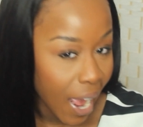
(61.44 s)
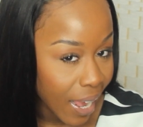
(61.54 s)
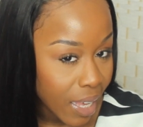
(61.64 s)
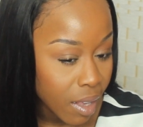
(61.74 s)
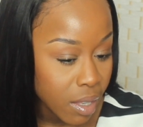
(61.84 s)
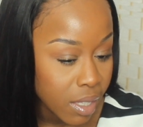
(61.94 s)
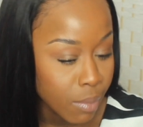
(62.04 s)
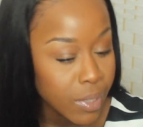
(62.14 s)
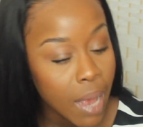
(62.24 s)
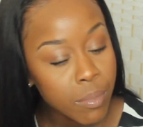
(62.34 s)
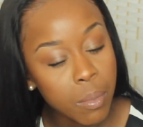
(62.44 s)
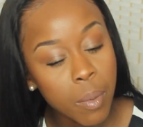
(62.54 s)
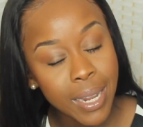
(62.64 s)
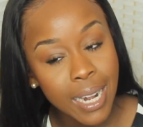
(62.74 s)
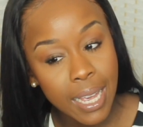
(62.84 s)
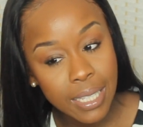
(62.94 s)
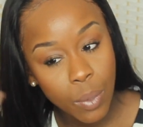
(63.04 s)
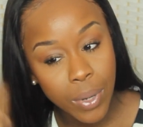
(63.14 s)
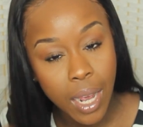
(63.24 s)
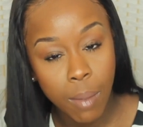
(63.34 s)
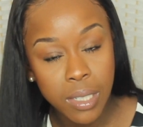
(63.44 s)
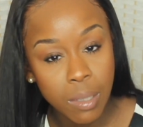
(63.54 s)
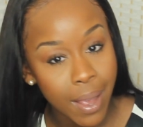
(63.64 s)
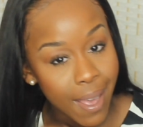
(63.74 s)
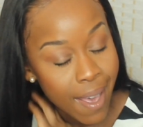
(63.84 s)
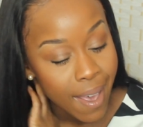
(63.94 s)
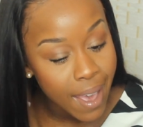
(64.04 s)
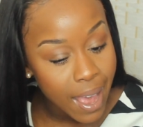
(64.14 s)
sometimes I'm a bit lazy when it comes to my hair,